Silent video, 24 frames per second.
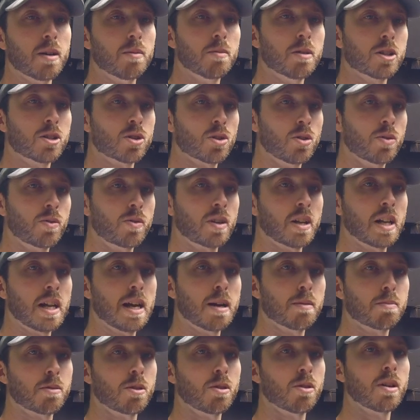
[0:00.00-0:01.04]
much
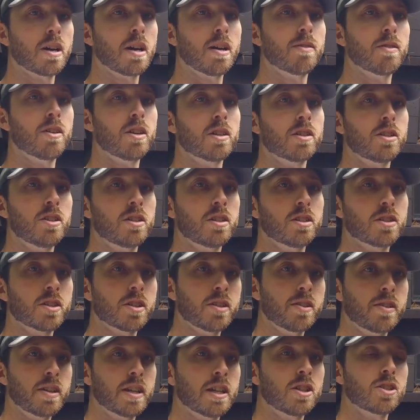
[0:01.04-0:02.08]
overlap you have on your
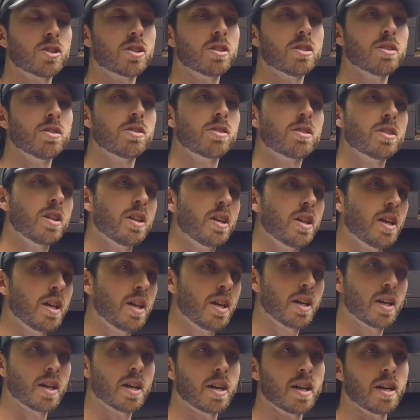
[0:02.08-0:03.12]
incinerations.
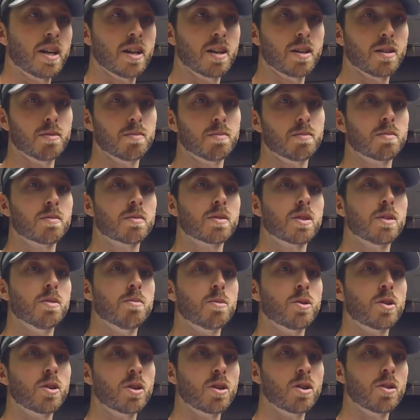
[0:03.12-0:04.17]
The
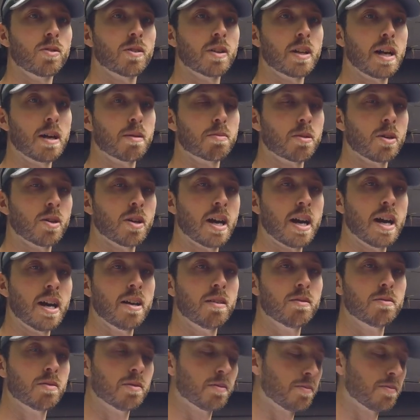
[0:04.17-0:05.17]
more overlap you have,